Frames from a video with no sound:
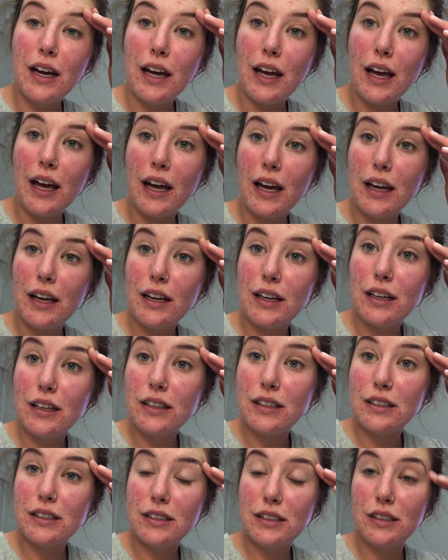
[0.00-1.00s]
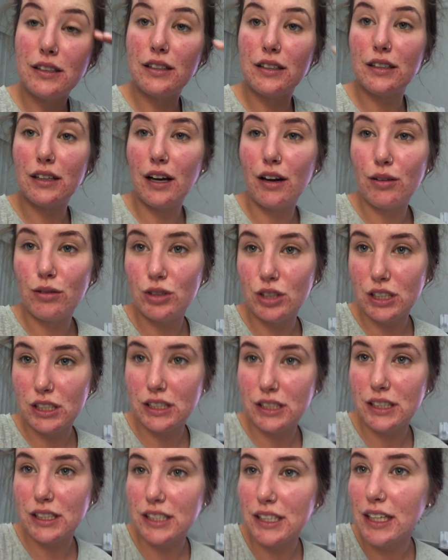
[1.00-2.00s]
And I'll
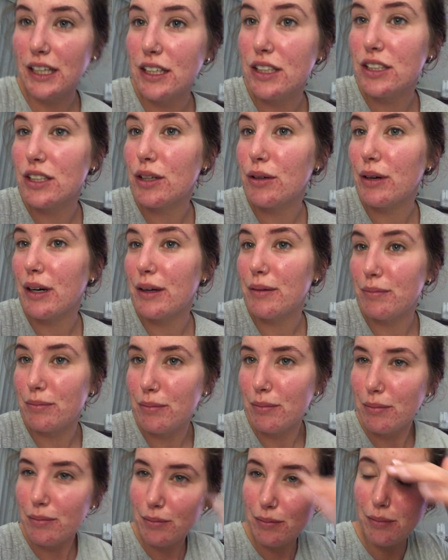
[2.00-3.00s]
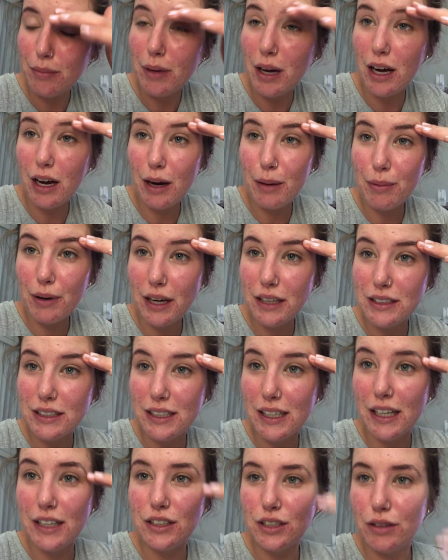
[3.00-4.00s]
just stick to it. My eyebrows
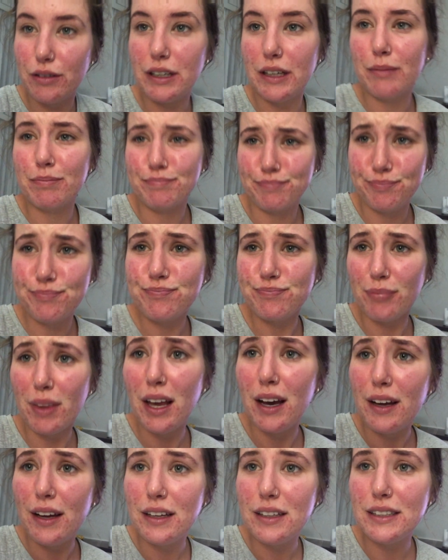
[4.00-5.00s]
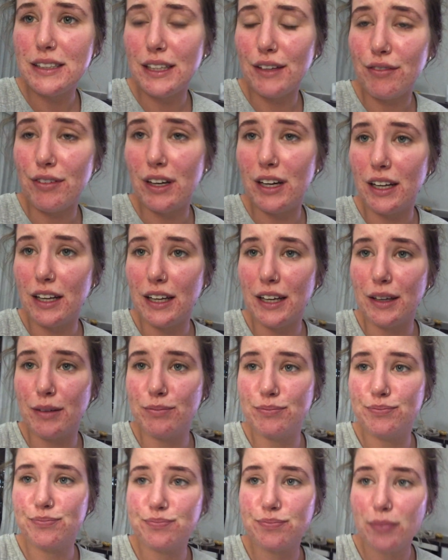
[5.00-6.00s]
need doing. Definitely.
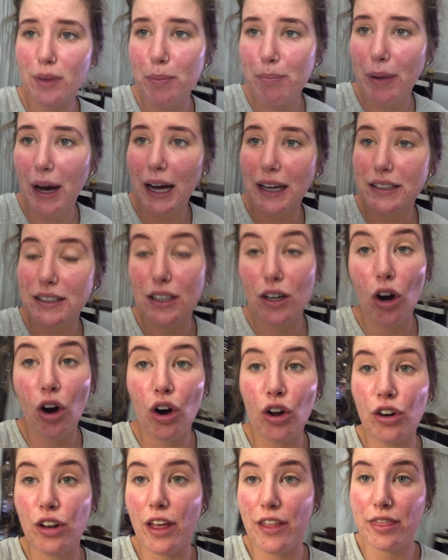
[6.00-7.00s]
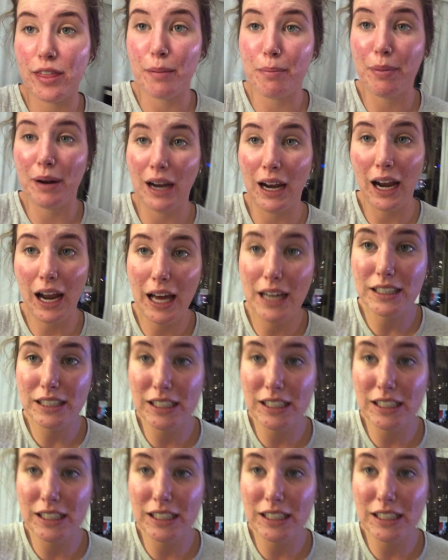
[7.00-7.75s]
But on the plus